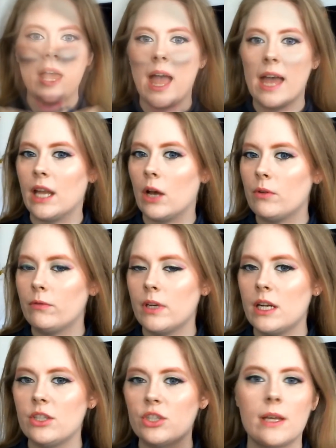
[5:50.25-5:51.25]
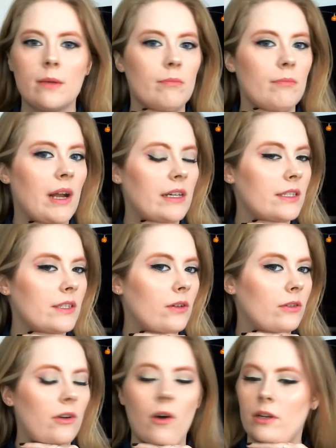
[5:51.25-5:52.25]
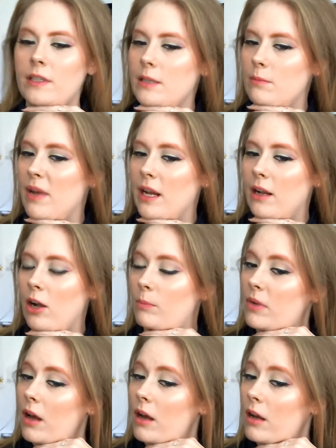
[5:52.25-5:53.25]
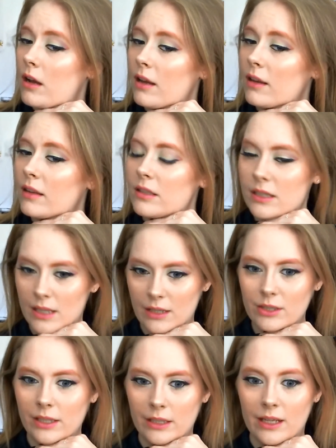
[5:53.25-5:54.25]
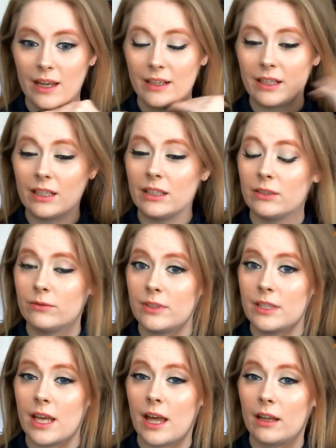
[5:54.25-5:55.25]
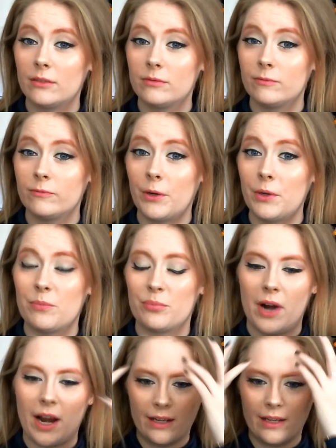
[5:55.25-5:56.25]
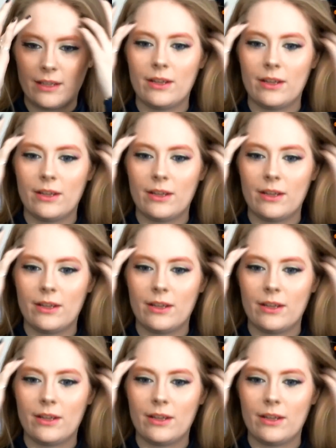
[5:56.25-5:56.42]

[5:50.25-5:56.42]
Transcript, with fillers: And now I've finished Marisol Coxi makeup. This is actually kind of, yeah, very bright and